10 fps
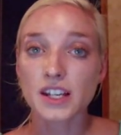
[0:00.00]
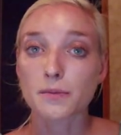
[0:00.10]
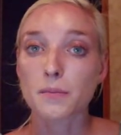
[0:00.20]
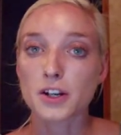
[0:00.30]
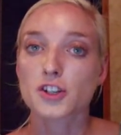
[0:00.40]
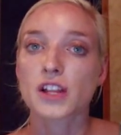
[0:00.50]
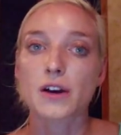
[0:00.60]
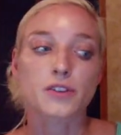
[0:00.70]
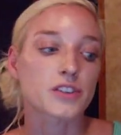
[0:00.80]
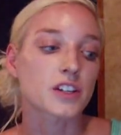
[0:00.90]
like, much
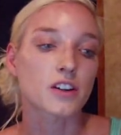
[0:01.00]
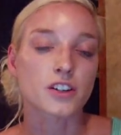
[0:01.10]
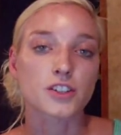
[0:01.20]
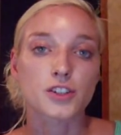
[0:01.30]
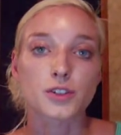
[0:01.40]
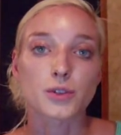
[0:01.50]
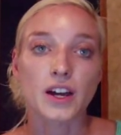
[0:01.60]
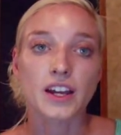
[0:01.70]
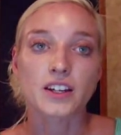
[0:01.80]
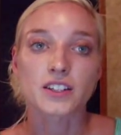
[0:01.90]
louder than our two,
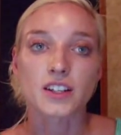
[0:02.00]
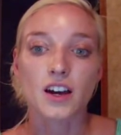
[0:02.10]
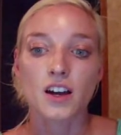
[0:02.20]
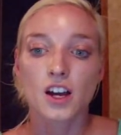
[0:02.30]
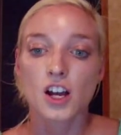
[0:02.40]
and, uh,